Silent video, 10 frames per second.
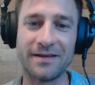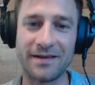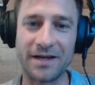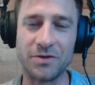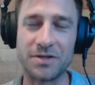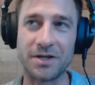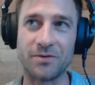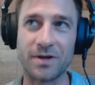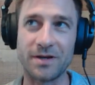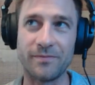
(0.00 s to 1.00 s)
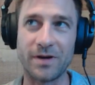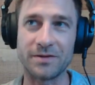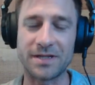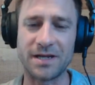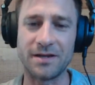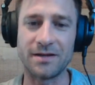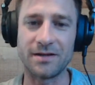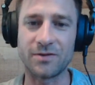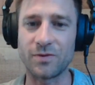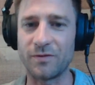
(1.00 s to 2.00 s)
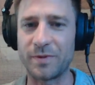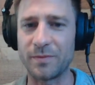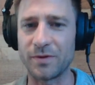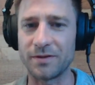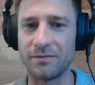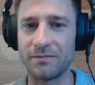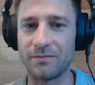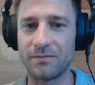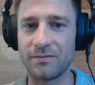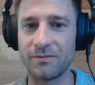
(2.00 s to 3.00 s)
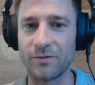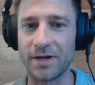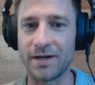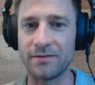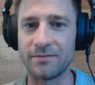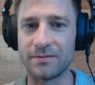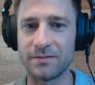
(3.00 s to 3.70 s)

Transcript: And you said you're running about 10 to 12 people right now?